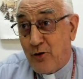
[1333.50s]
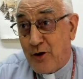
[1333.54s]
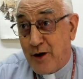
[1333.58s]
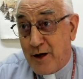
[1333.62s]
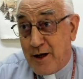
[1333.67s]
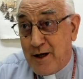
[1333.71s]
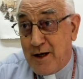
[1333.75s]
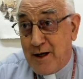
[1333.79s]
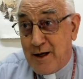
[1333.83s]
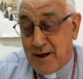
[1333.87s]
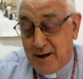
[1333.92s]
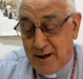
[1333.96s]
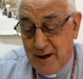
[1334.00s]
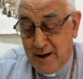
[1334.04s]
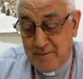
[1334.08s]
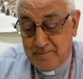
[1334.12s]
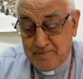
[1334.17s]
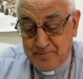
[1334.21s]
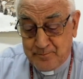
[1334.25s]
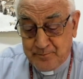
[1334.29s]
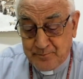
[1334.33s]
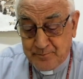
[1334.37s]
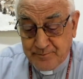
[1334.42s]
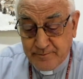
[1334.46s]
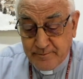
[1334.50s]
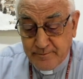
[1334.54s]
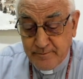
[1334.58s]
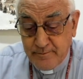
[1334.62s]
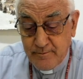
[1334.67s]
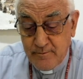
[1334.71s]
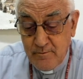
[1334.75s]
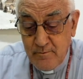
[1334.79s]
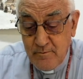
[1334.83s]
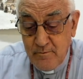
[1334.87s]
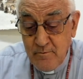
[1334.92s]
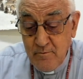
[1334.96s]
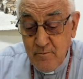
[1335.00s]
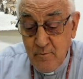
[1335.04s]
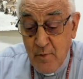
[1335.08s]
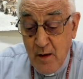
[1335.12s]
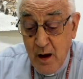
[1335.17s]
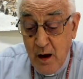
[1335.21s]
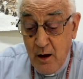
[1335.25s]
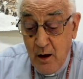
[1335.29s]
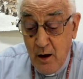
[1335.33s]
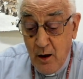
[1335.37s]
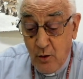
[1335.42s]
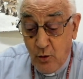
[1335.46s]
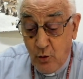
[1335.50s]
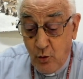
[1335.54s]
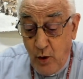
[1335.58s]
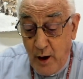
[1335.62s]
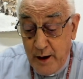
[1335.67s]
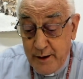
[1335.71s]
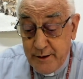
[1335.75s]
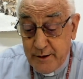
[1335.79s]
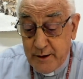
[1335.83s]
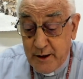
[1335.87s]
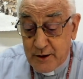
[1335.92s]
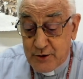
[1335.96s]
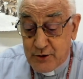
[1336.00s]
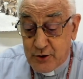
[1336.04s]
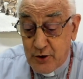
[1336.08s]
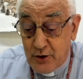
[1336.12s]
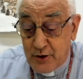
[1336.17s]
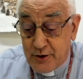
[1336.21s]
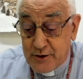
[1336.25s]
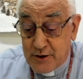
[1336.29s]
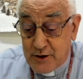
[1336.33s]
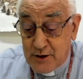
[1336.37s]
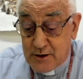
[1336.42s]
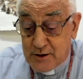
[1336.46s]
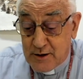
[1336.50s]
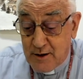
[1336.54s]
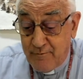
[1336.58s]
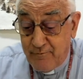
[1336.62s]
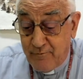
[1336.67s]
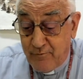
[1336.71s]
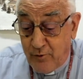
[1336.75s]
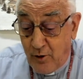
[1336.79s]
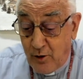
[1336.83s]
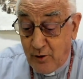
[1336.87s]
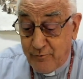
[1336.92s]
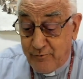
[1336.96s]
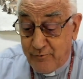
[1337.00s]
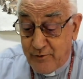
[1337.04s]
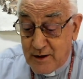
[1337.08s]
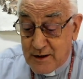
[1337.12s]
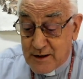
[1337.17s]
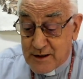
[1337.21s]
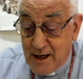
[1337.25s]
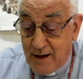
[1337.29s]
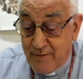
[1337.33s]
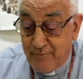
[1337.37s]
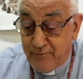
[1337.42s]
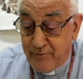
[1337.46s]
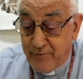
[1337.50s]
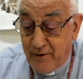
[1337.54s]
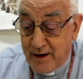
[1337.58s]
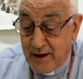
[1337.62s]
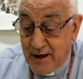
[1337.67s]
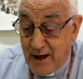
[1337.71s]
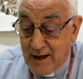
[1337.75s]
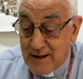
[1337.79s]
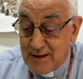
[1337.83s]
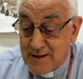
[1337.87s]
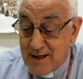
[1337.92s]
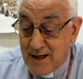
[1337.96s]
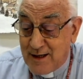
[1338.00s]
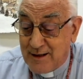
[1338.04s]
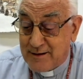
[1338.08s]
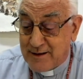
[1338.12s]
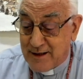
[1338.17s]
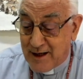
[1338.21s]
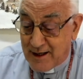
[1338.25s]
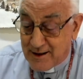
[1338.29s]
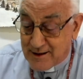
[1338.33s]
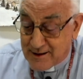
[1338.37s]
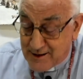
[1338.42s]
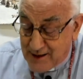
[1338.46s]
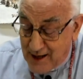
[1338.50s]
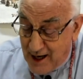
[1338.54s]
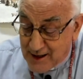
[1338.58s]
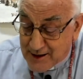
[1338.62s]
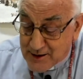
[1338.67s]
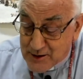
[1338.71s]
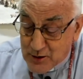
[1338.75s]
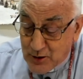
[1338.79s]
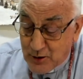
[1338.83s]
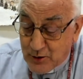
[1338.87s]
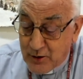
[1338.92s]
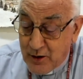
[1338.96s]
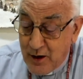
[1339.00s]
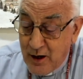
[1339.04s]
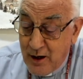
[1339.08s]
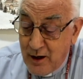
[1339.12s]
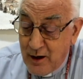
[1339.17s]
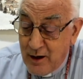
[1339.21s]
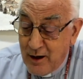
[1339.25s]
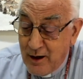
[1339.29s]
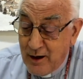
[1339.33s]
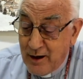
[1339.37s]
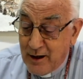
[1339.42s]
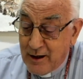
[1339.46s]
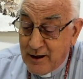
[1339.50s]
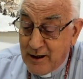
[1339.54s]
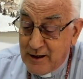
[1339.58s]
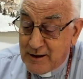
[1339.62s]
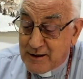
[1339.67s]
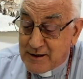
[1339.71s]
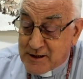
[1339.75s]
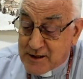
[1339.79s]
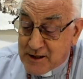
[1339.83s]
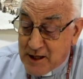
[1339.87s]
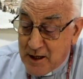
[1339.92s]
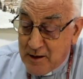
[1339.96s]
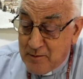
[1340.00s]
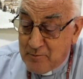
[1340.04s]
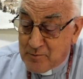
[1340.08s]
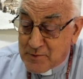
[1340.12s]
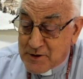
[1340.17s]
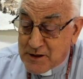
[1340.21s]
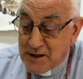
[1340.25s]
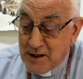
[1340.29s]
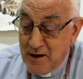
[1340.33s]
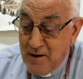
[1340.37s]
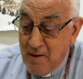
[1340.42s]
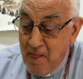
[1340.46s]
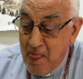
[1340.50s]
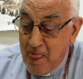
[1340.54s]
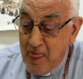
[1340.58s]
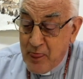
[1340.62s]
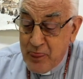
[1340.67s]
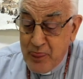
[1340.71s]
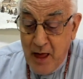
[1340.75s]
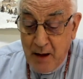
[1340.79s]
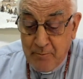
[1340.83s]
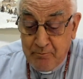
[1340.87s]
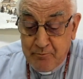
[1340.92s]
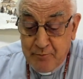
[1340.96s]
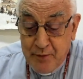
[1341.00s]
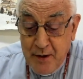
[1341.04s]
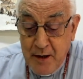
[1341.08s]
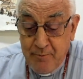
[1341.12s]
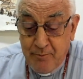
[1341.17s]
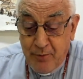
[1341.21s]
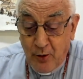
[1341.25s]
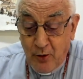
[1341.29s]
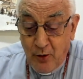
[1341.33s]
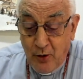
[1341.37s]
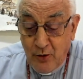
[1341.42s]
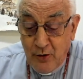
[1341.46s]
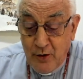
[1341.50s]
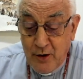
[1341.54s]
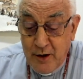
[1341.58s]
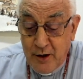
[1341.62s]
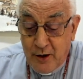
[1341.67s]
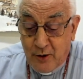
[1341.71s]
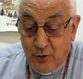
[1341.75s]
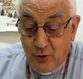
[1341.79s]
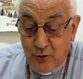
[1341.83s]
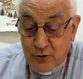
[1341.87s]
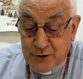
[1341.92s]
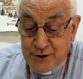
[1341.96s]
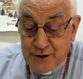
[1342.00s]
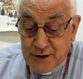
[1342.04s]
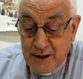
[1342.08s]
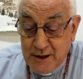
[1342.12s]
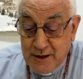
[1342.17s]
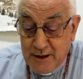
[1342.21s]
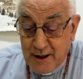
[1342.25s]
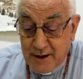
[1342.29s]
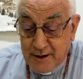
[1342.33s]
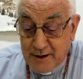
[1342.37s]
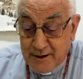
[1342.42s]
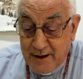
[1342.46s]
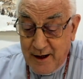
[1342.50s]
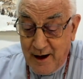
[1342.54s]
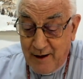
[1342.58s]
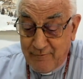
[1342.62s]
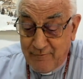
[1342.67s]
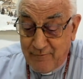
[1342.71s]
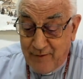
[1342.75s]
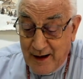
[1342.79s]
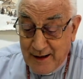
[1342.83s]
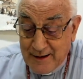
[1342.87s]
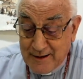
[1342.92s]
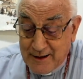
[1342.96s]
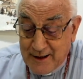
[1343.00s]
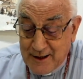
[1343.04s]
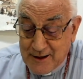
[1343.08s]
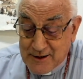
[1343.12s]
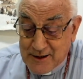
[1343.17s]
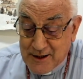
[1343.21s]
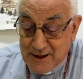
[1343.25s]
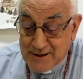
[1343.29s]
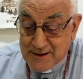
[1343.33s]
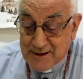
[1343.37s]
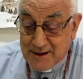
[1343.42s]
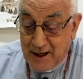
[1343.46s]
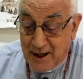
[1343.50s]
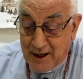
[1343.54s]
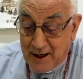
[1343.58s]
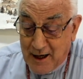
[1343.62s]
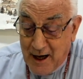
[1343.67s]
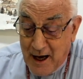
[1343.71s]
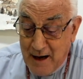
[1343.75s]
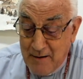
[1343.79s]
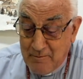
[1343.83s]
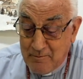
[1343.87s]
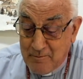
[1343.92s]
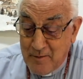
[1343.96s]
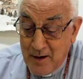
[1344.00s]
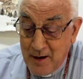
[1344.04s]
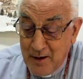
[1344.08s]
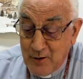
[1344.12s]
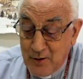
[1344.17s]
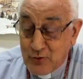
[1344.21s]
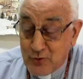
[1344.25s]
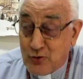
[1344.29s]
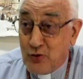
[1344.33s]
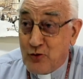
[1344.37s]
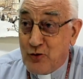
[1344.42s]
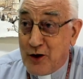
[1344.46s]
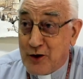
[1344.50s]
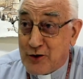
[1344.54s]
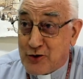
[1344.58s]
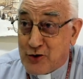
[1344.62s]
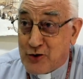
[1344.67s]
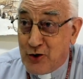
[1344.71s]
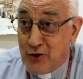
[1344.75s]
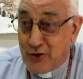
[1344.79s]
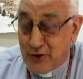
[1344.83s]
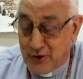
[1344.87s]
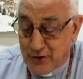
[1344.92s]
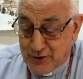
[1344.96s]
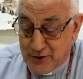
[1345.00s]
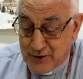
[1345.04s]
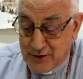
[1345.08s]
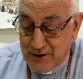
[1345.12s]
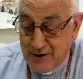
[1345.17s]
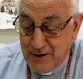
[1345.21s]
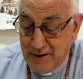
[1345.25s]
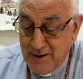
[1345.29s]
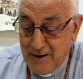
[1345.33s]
income. When the church is involved in some financial transaction, it seems that people only consider the advantages that come to the church.